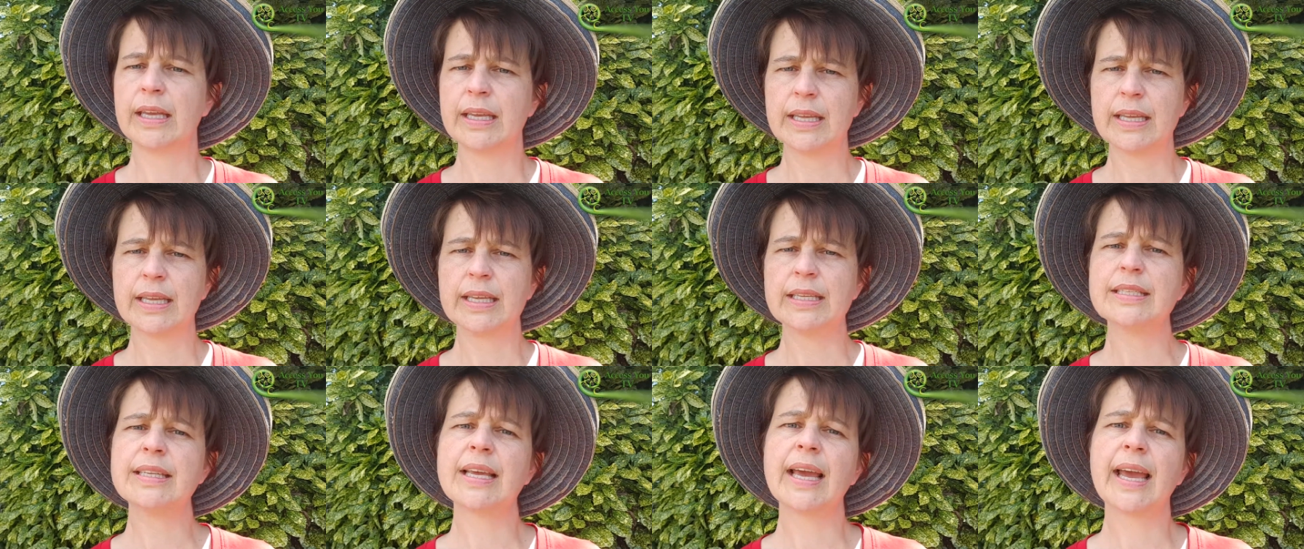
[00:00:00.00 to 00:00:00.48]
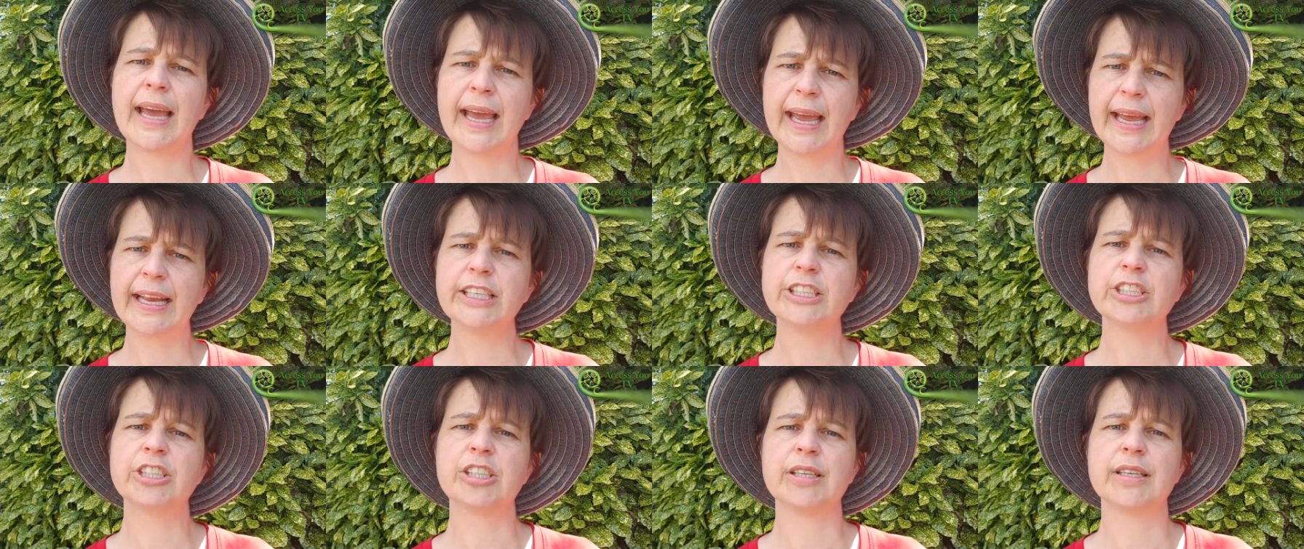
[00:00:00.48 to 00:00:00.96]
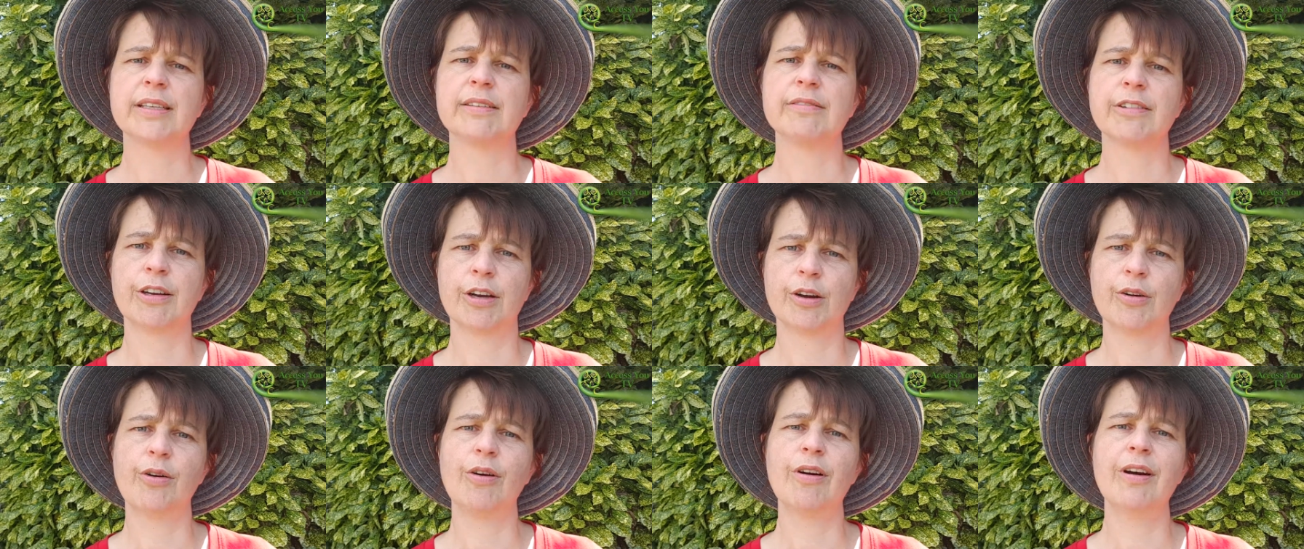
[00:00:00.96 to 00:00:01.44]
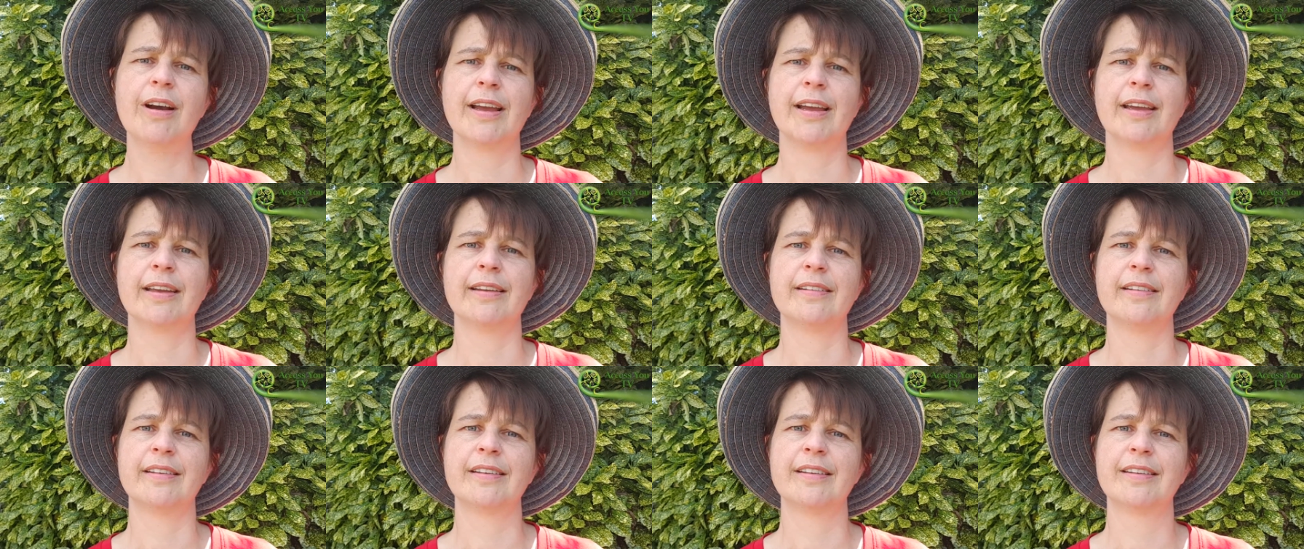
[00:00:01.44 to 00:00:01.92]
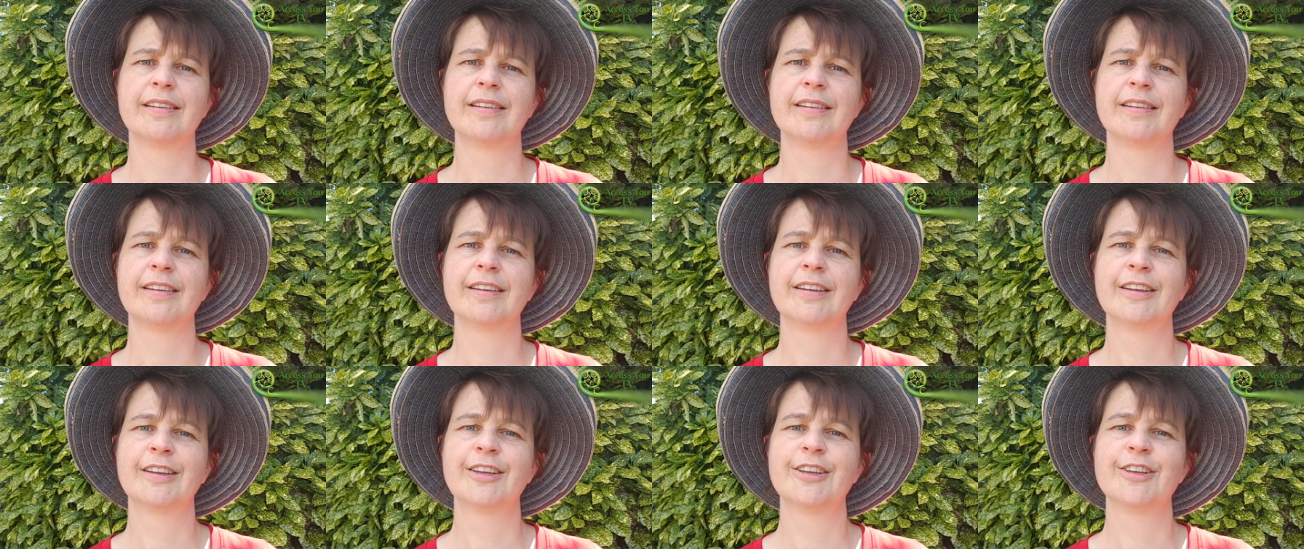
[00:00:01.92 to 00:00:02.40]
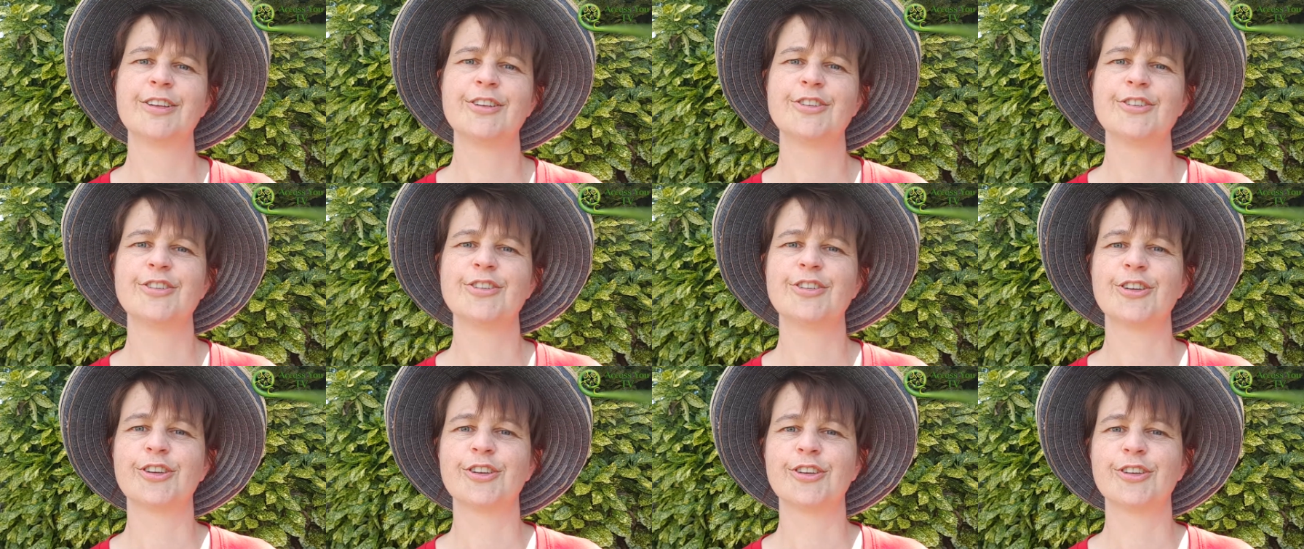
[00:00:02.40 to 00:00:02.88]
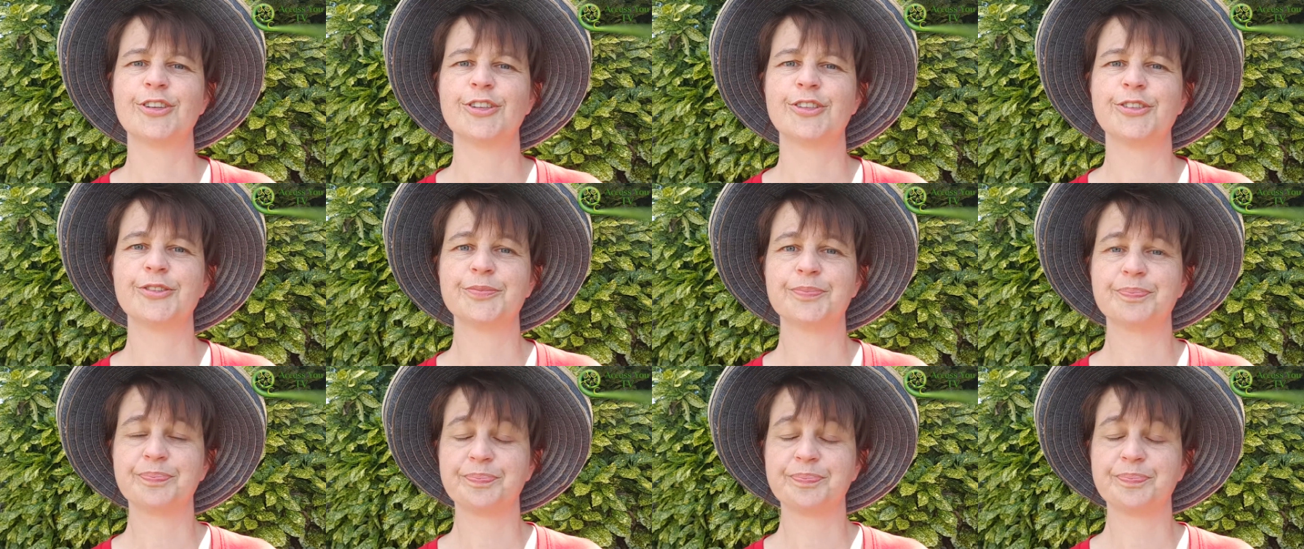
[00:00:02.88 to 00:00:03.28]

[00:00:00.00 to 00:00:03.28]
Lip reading: Is it actually required to